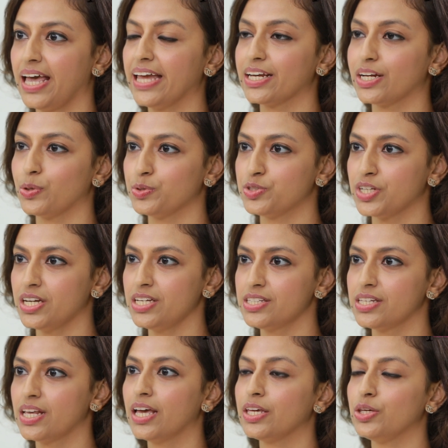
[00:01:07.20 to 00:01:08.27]
At
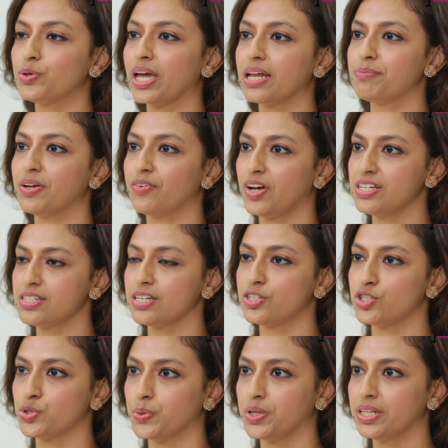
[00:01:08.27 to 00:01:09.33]
Glojas, you can be rest
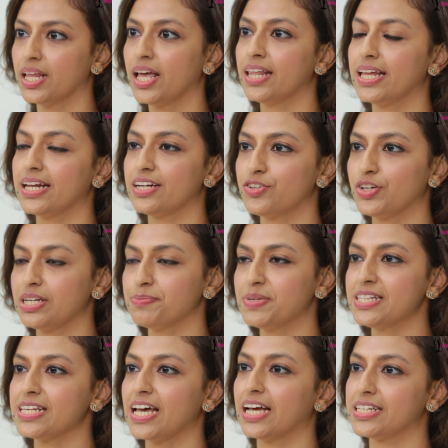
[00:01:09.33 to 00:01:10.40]
assured that the
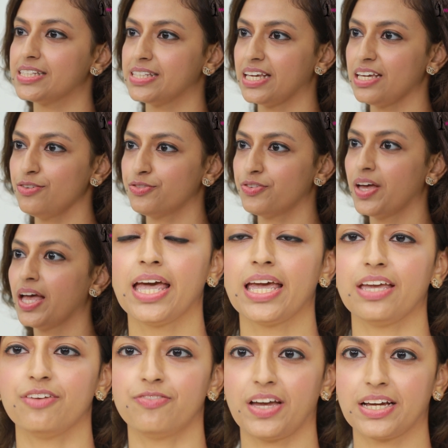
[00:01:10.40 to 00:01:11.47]
treatments are safe,
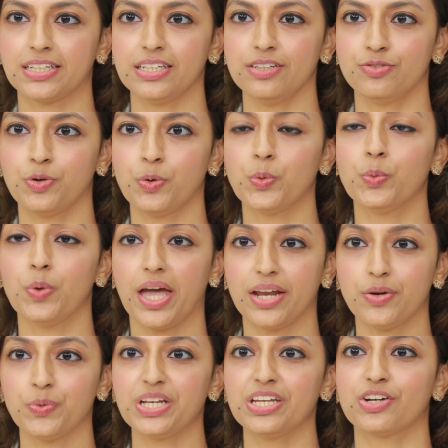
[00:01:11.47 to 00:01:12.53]
effective,
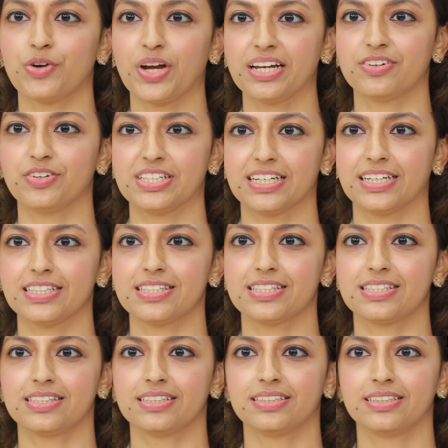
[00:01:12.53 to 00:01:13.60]
and with great results.